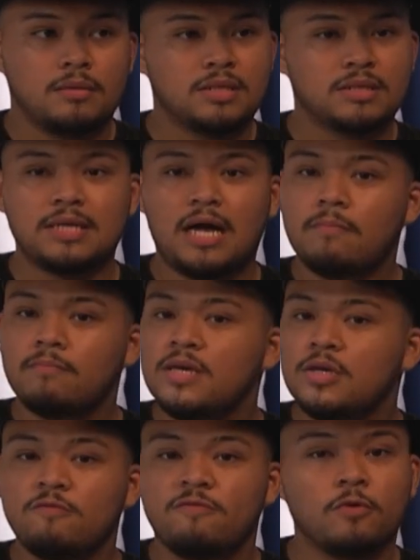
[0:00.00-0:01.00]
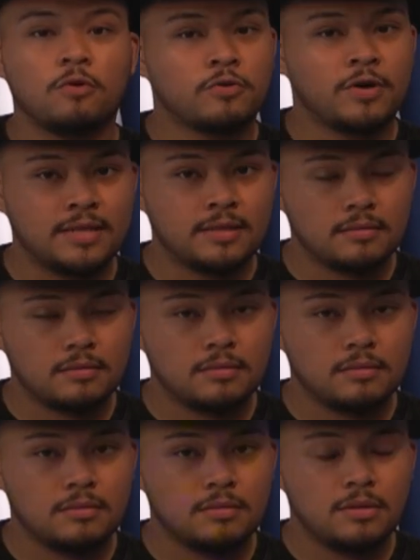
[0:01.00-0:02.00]
Does not make you feel great.
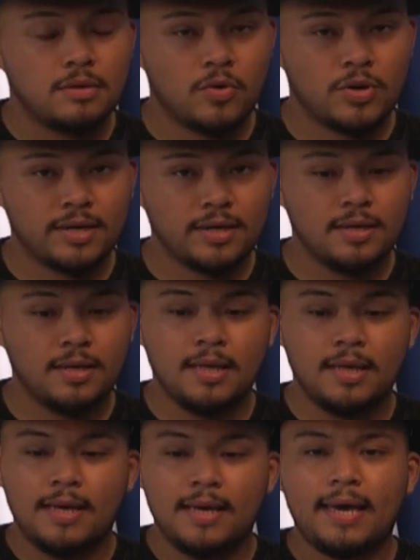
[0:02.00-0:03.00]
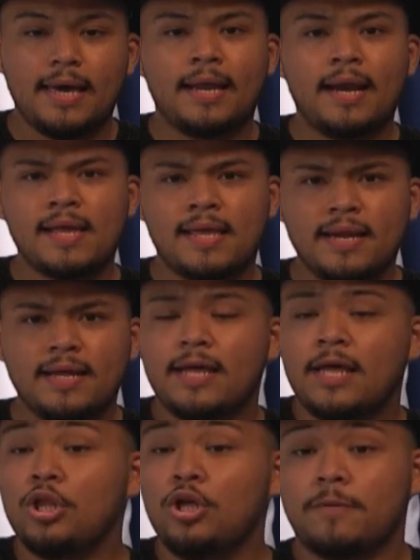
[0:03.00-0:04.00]
Okay? And I get it.
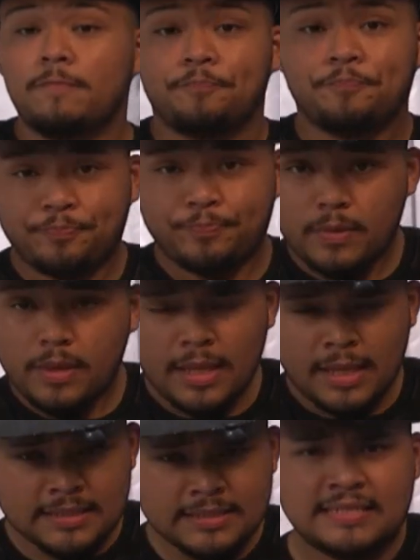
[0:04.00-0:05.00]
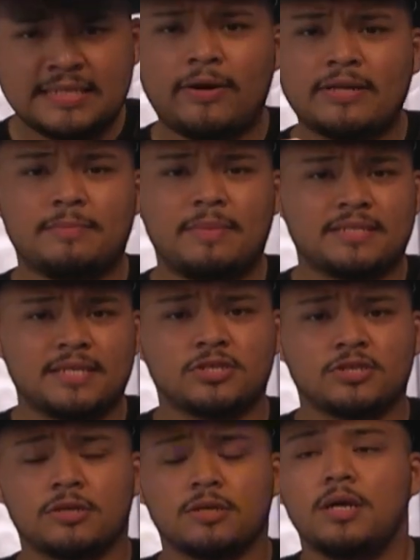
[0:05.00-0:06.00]
And look, shout out to my
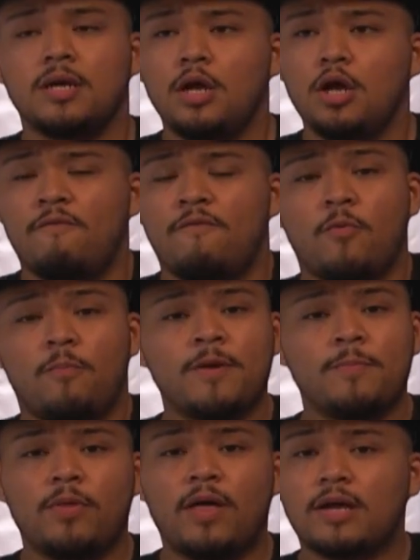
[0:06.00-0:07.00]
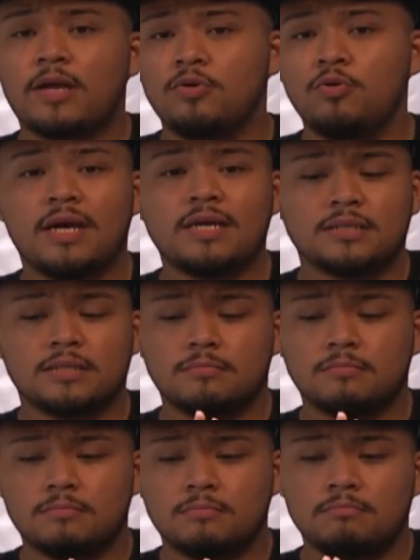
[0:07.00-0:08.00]
sister. The people that you guys,
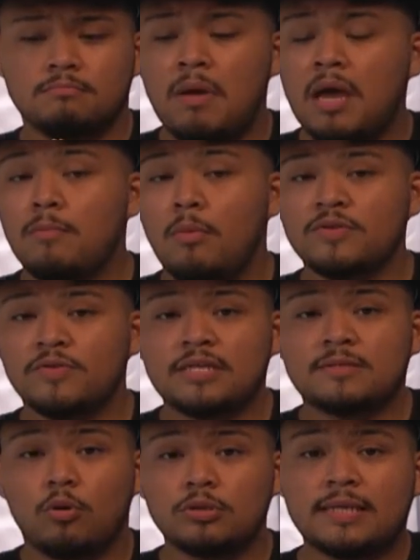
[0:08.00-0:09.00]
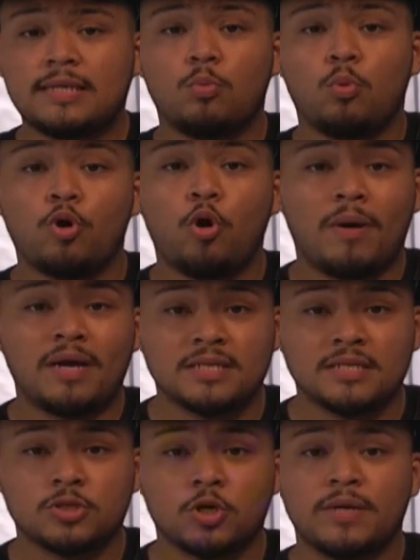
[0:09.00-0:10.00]
most of you guys most likely will know my
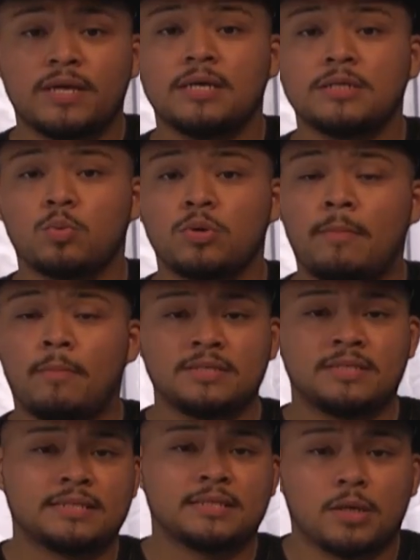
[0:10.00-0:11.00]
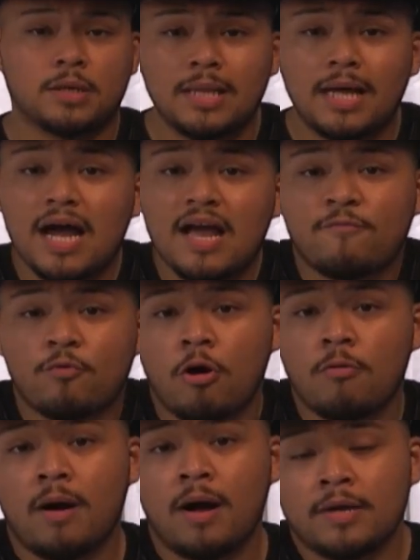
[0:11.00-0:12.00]
sister, because when I'm on TikTok live or
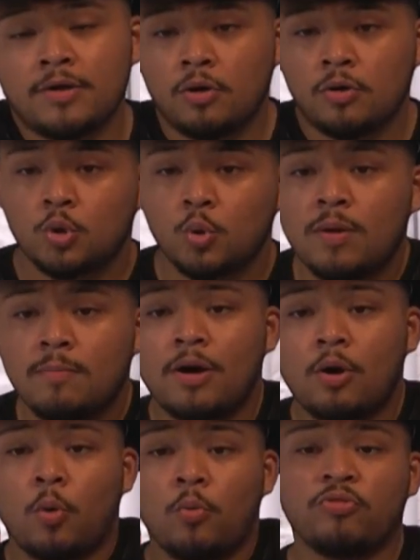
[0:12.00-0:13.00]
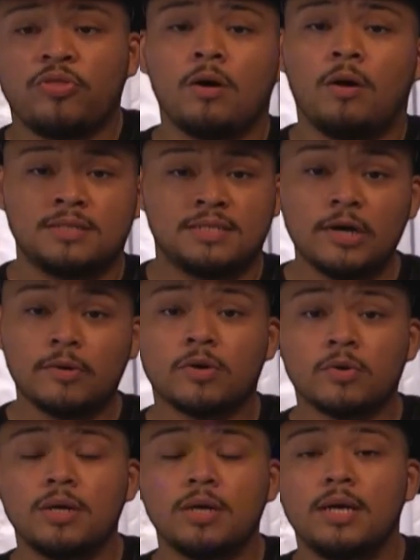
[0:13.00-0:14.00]
on my, doing my own thing on
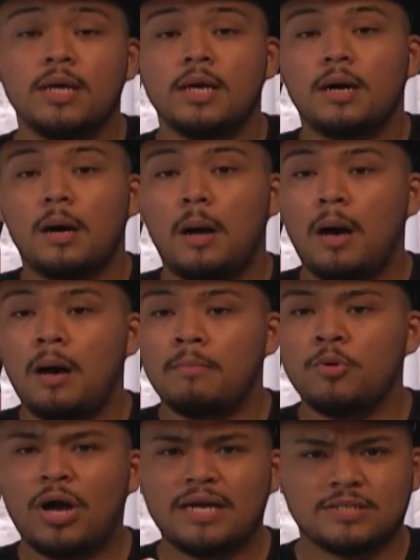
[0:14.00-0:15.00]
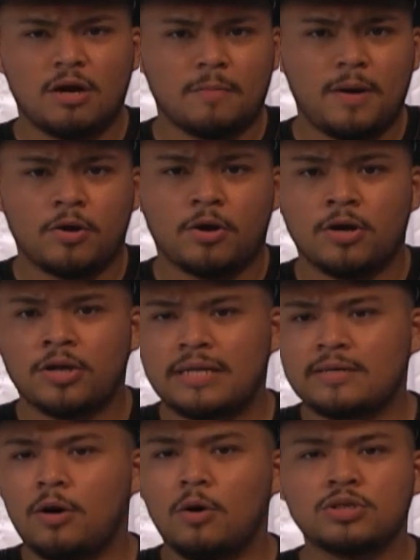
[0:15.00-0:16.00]
tarot, you guys talk about her and you're
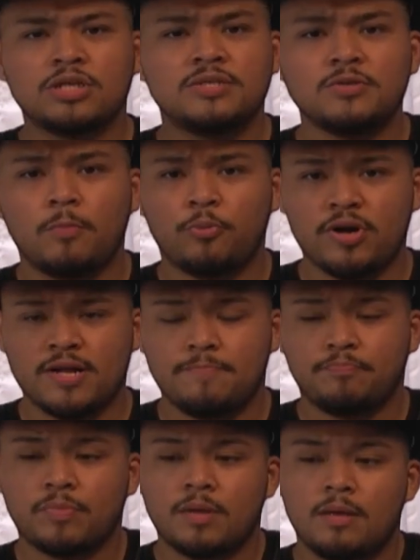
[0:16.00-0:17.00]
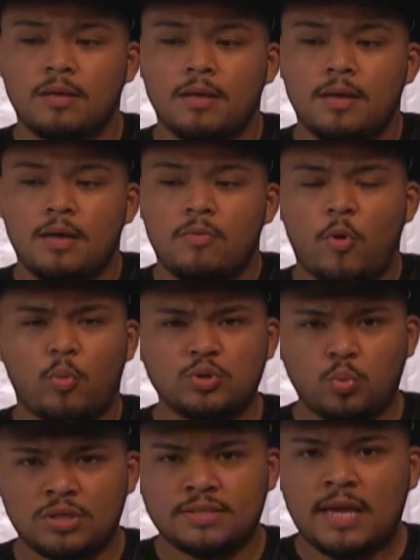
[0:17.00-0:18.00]
like, oh, she's so pretty. There
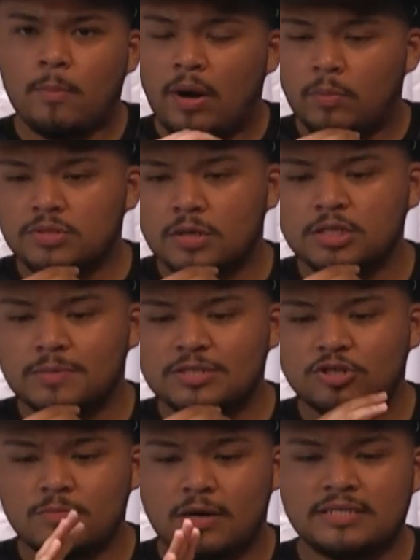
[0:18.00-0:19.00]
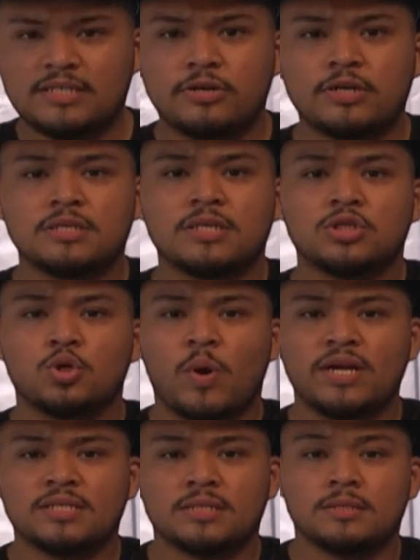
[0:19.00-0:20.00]
was one time when I was talking to my sister about a certain
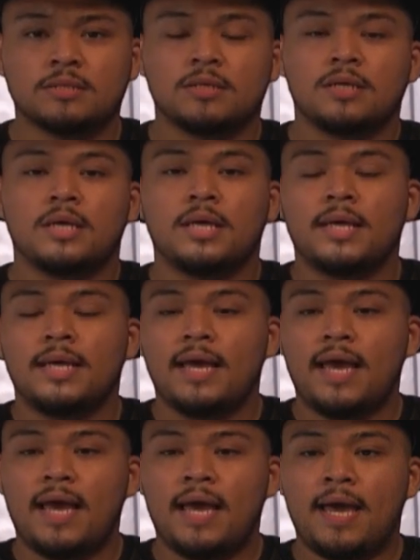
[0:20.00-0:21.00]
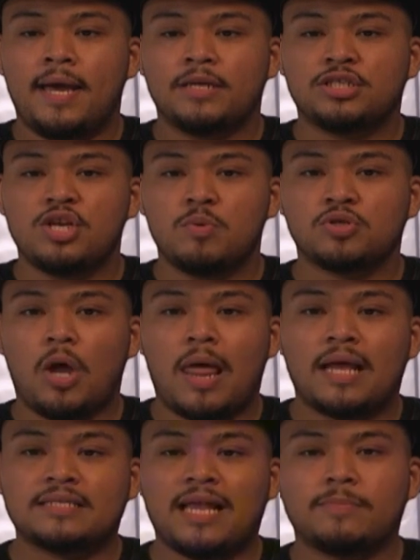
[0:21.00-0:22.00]
situation, and she was all
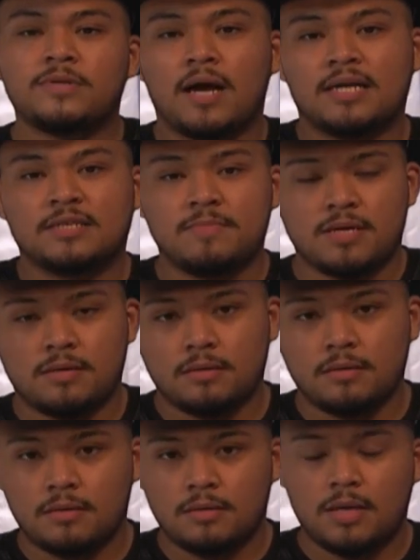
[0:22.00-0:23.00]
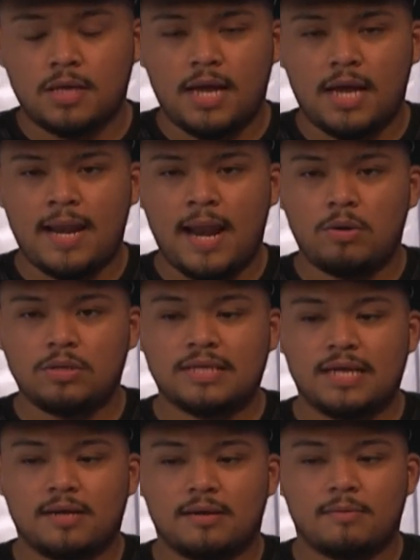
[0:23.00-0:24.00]
like, stop talking to me. And I was
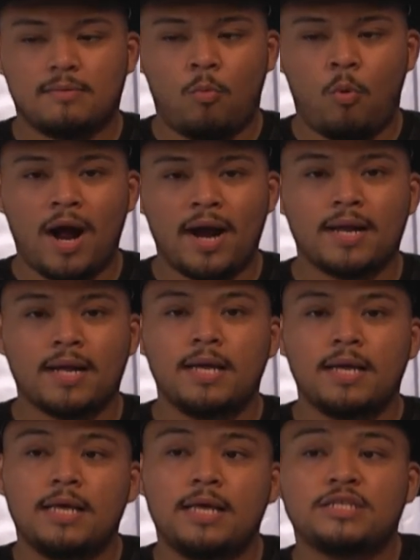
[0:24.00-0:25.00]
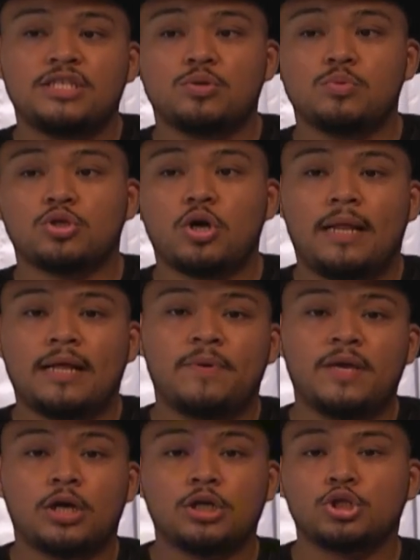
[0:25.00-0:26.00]
like, why? She was all like,
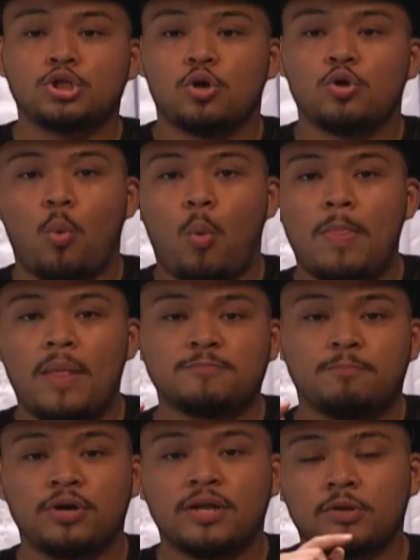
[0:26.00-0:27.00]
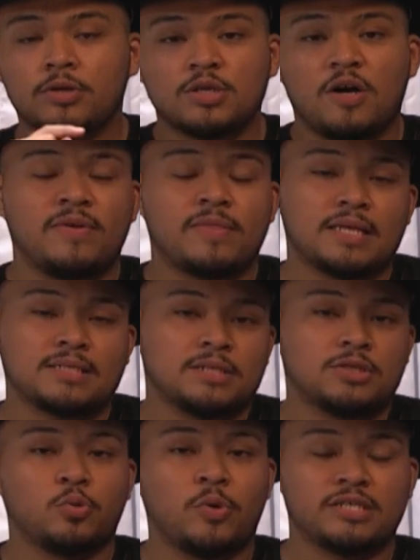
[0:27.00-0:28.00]
because you're the one that's putting yourself in that
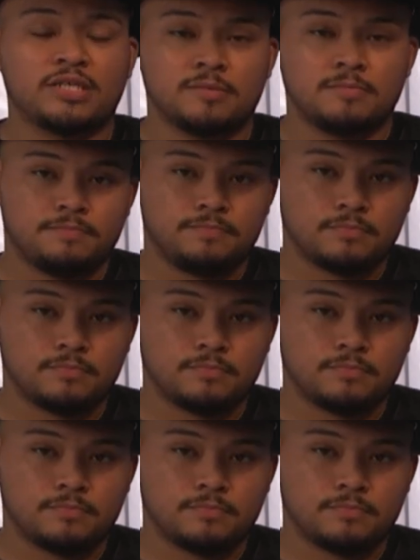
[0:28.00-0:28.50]
situation.